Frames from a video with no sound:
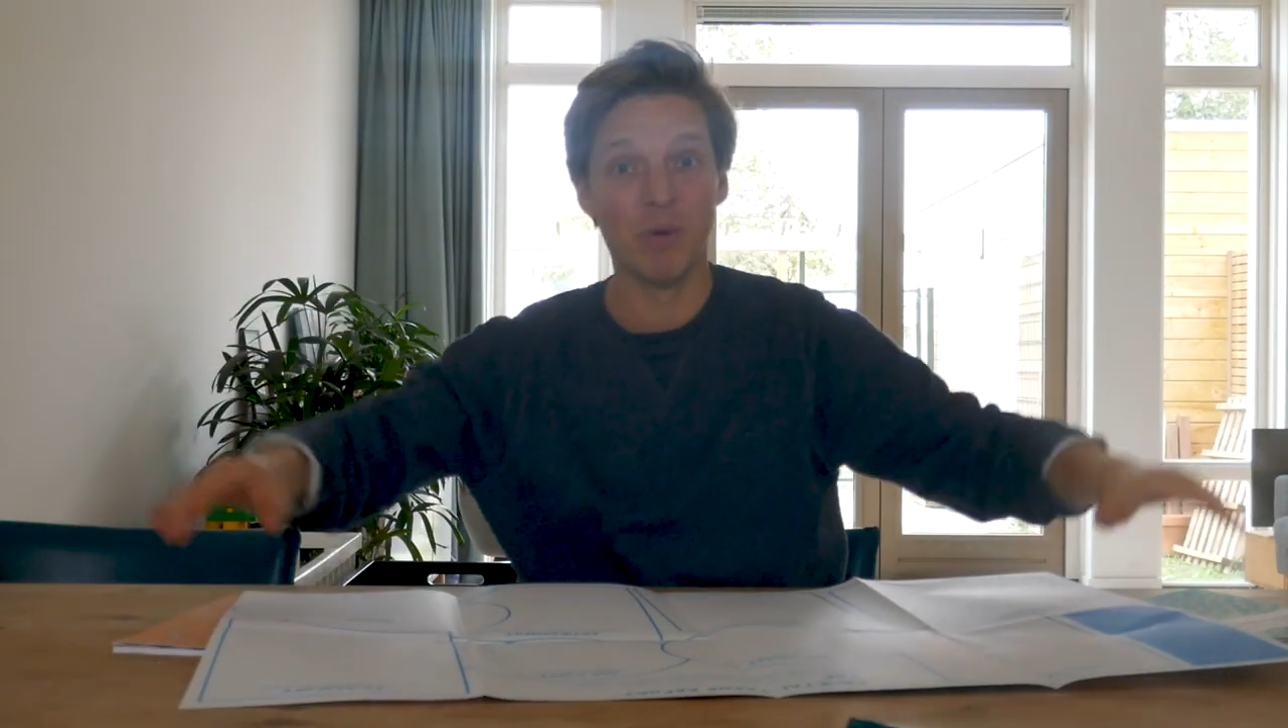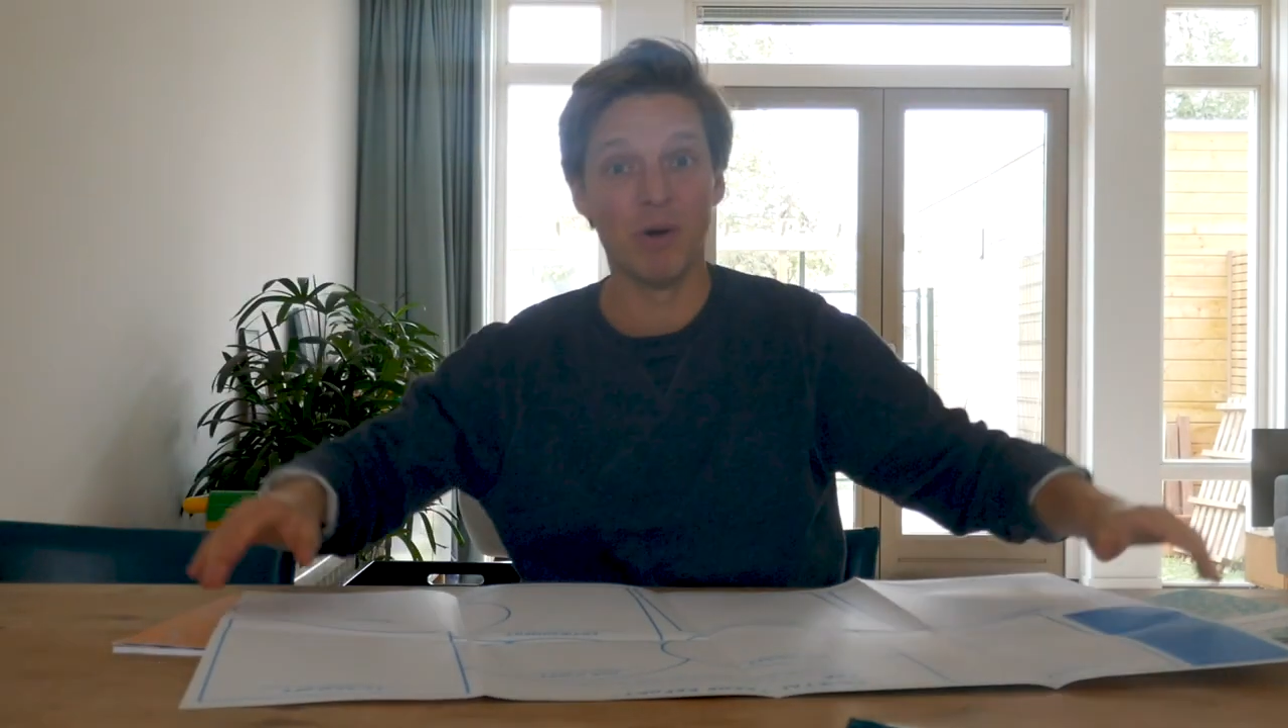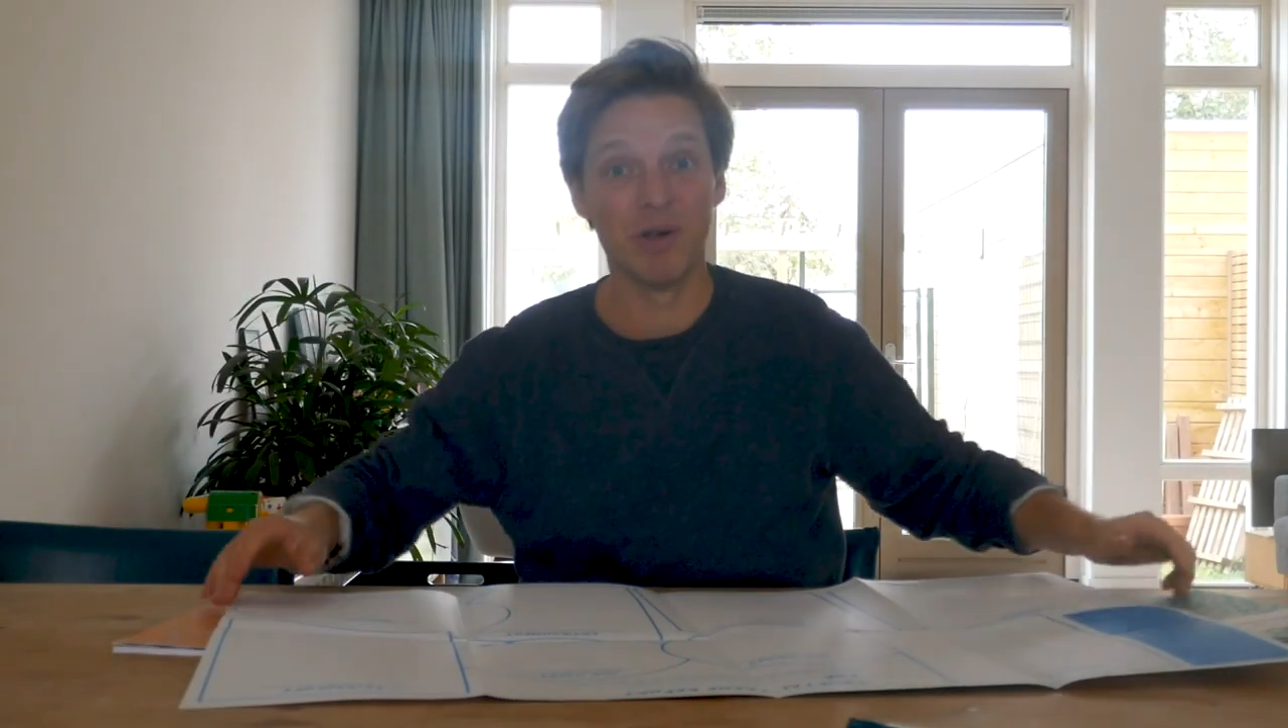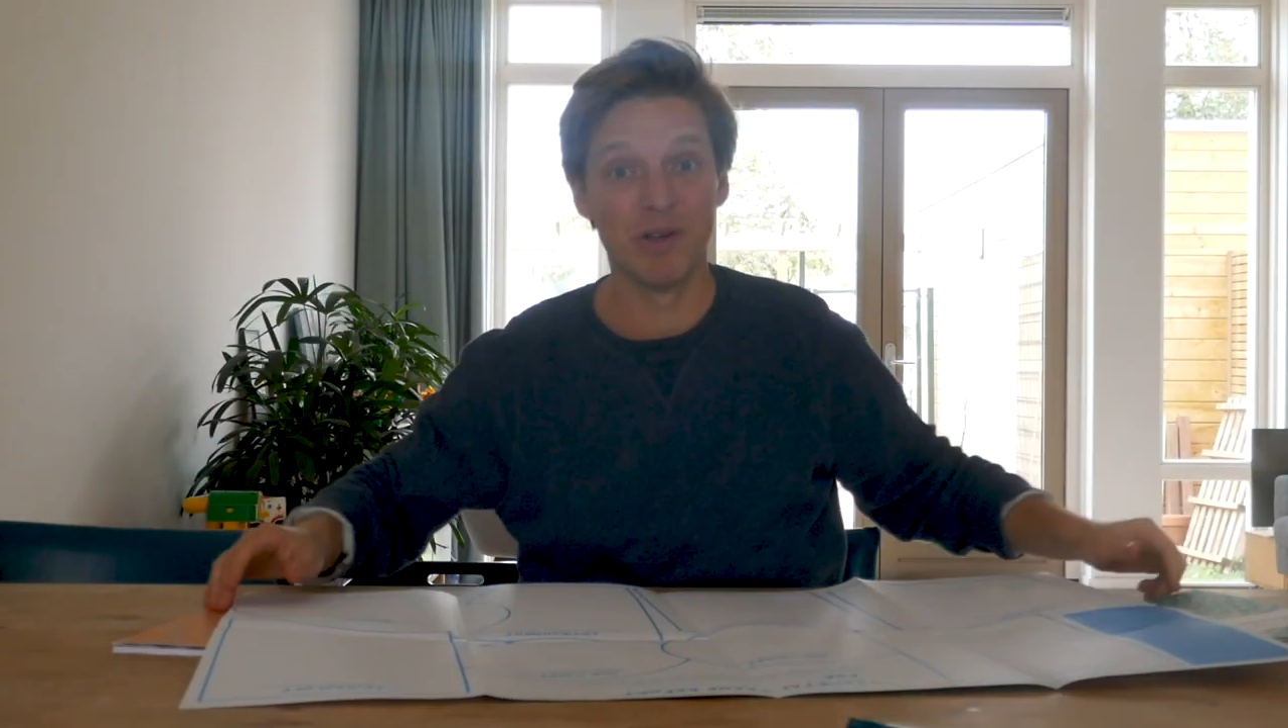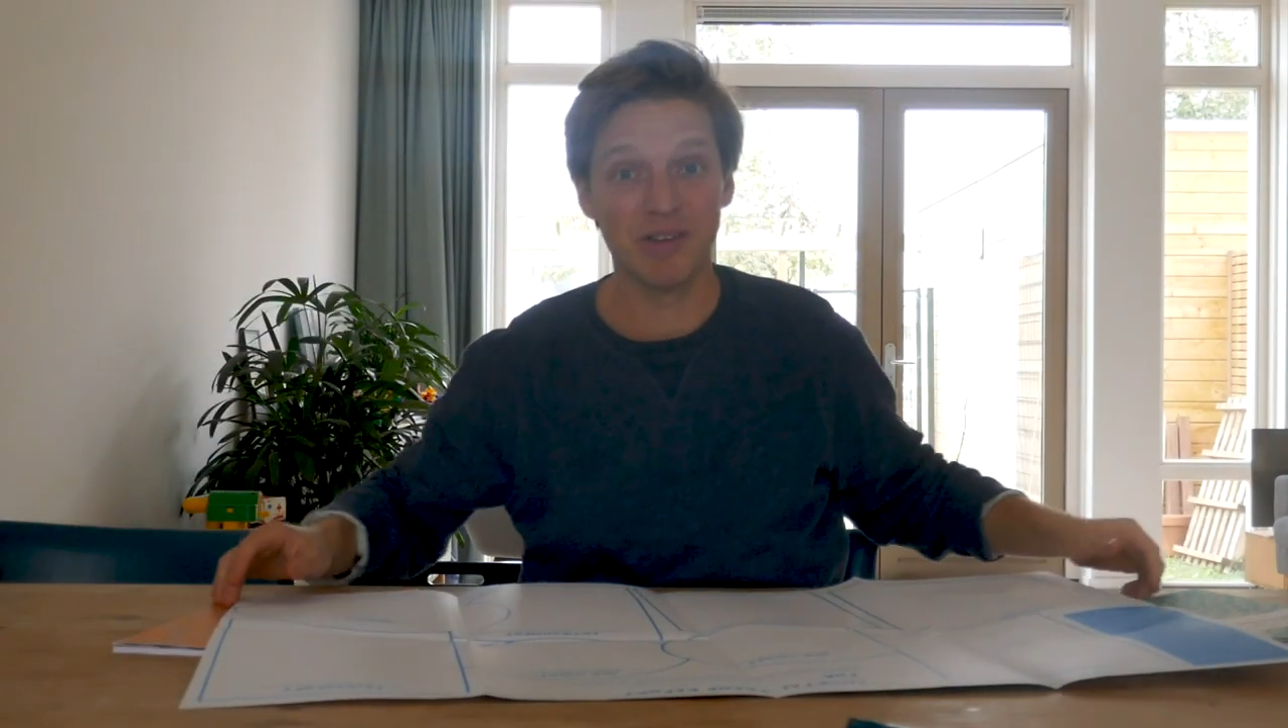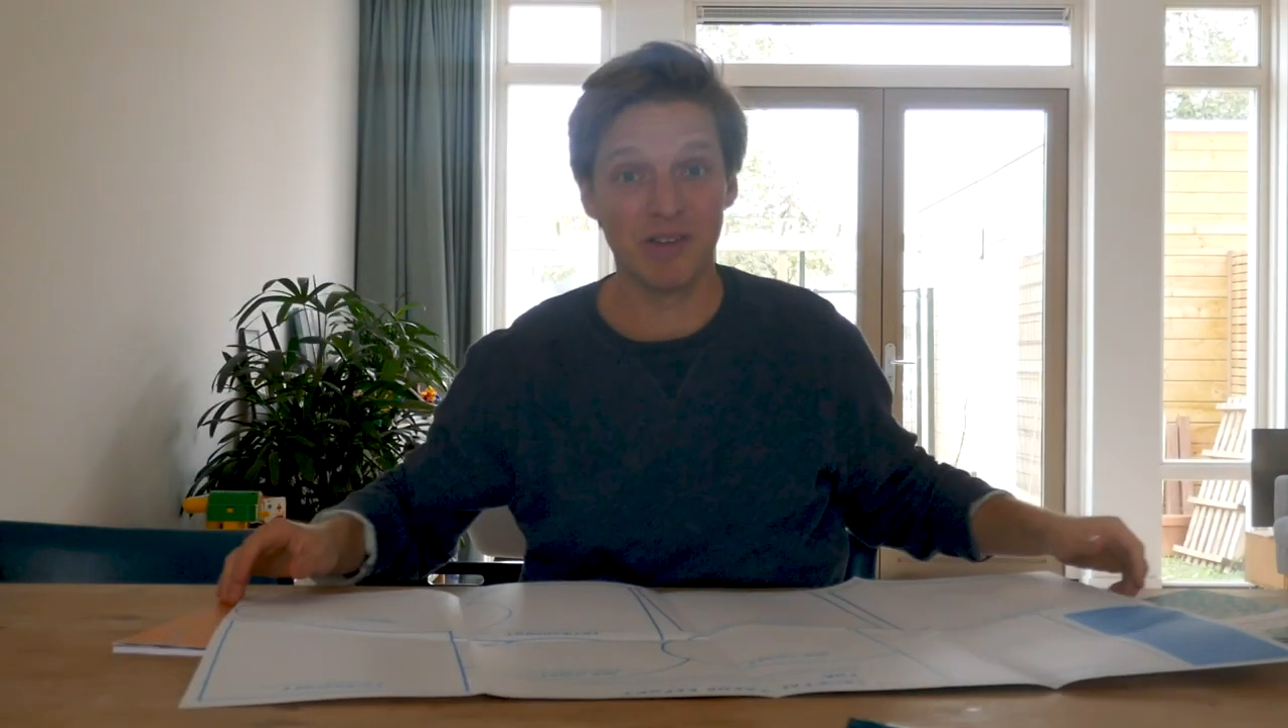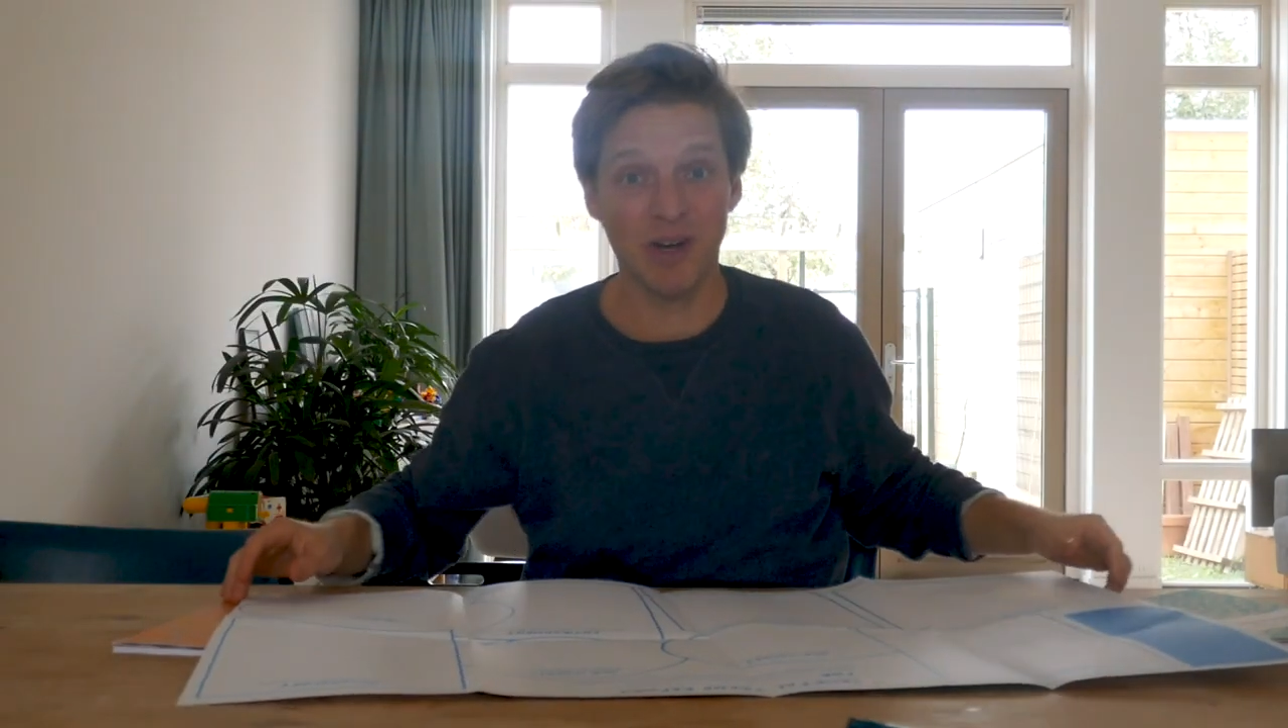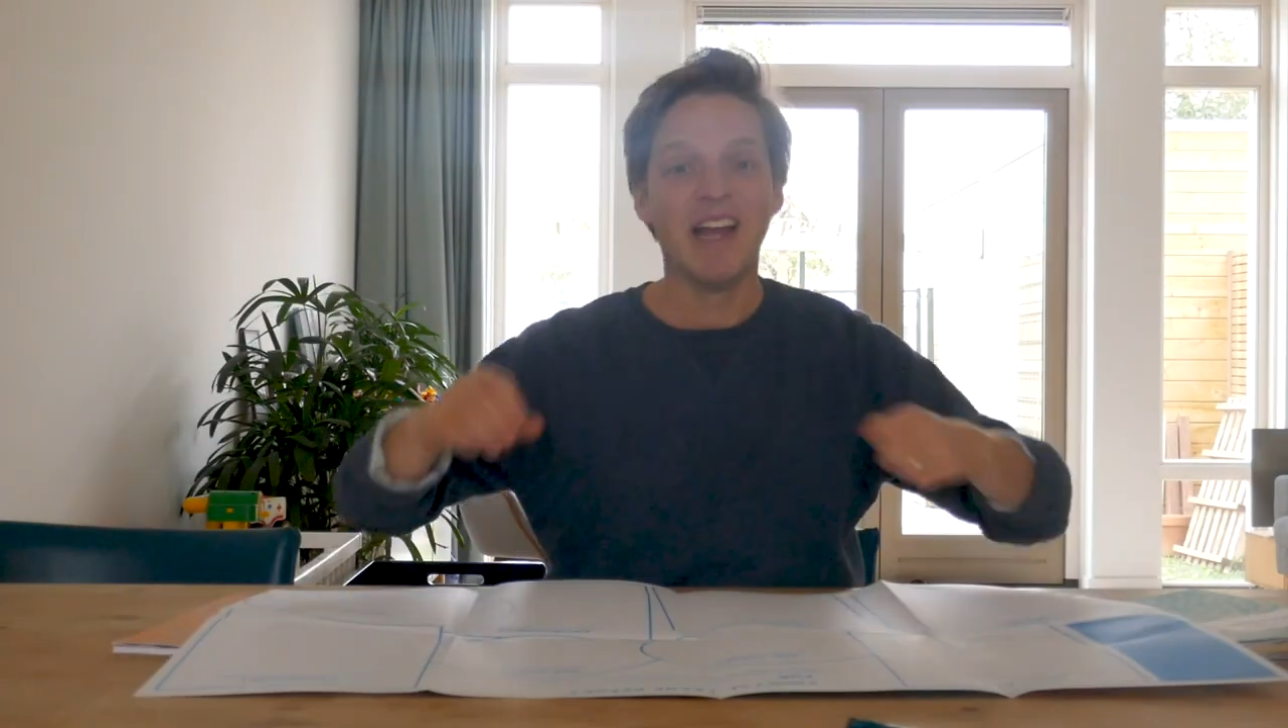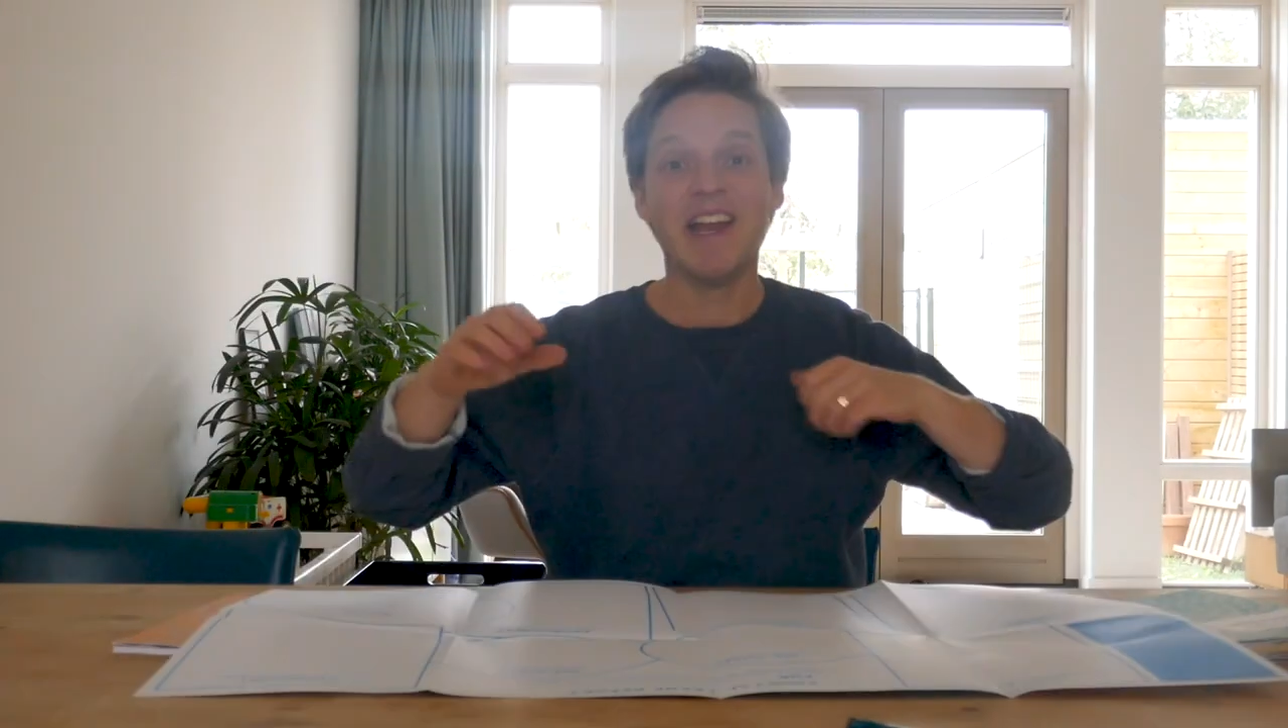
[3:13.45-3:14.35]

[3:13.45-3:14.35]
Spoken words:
walls,